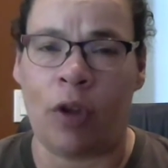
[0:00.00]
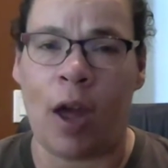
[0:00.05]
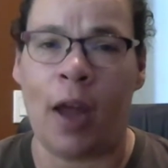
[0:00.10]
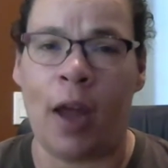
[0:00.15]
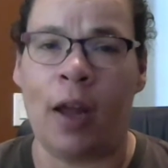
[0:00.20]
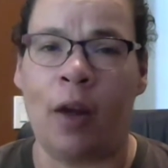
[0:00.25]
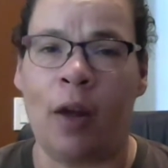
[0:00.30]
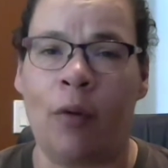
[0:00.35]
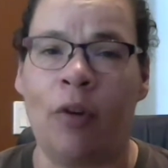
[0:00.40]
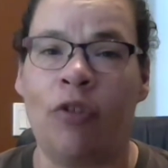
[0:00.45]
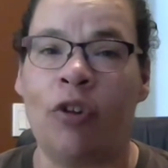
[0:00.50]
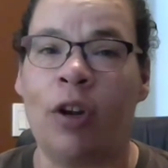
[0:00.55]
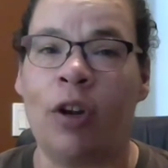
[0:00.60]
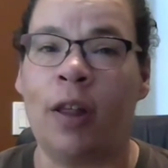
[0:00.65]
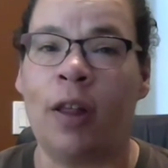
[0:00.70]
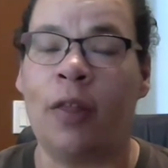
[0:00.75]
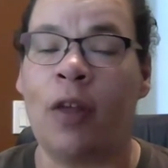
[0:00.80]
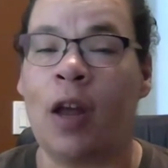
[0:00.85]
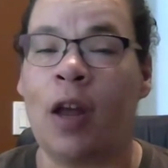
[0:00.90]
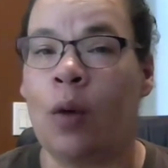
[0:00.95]
I
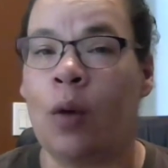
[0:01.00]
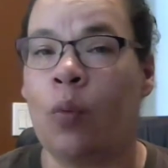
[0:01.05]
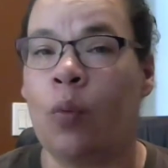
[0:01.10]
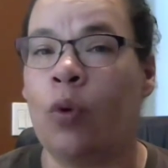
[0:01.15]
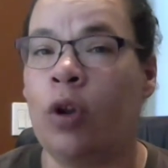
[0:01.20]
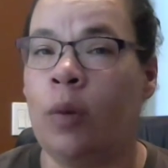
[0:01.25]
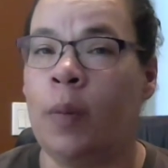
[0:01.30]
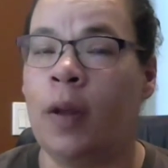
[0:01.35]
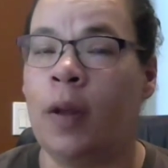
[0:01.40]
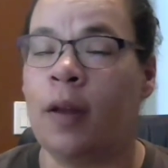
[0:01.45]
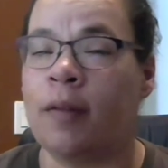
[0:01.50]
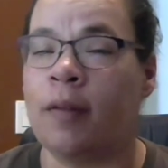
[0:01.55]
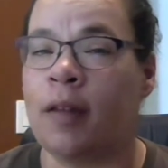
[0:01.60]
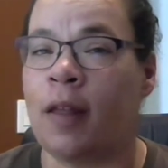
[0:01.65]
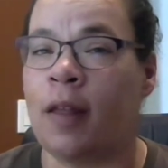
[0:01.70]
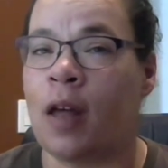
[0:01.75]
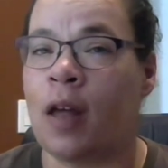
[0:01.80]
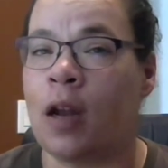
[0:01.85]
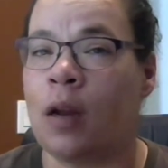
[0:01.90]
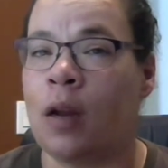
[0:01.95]
originally thought I would, because I
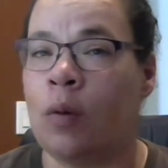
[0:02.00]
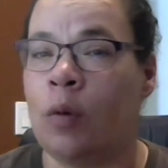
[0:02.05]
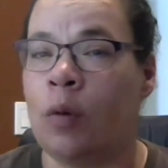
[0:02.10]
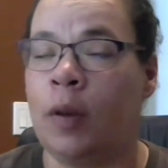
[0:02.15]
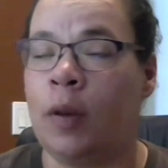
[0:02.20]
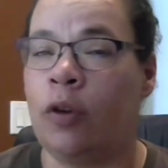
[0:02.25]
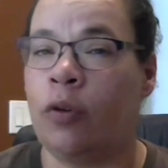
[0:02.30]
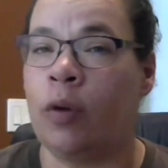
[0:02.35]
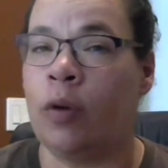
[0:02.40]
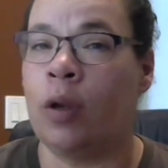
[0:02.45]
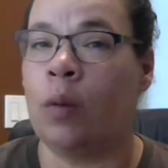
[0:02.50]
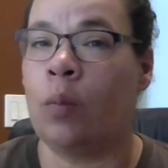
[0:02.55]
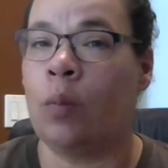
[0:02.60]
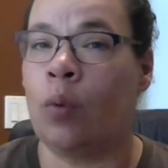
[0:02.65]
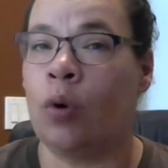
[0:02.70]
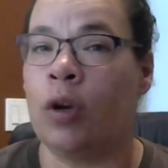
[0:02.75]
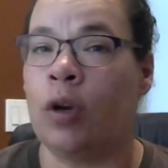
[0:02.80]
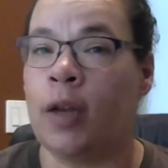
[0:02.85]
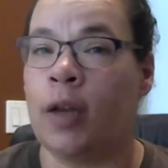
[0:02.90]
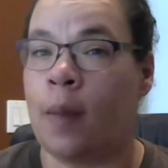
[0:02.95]
thought I would be doing
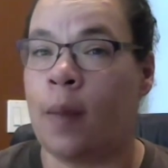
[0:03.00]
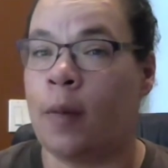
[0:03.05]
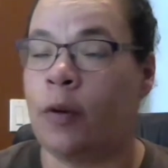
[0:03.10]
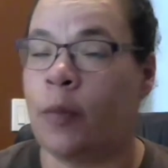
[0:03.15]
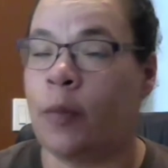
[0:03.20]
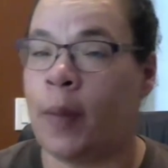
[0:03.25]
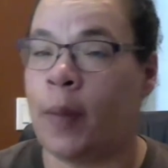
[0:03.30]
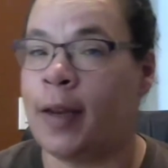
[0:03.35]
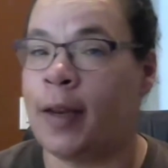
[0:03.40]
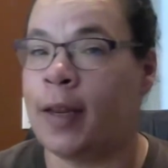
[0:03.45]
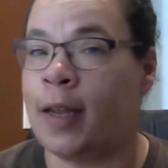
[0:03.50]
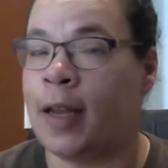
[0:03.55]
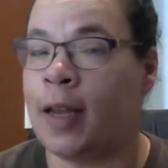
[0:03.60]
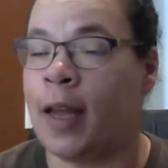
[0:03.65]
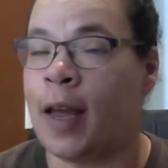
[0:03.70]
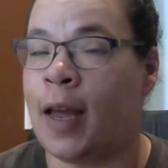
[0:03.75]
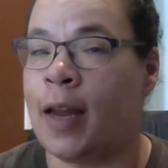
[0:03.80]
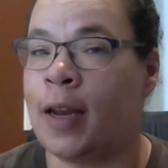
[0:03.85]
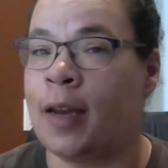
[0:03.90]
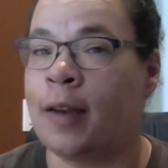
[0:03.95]
more diamond painting,
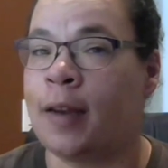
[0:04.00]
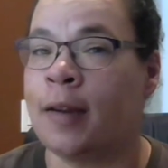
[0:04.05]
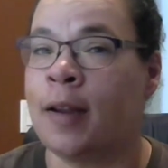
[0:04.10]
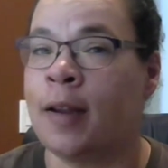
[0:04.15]
and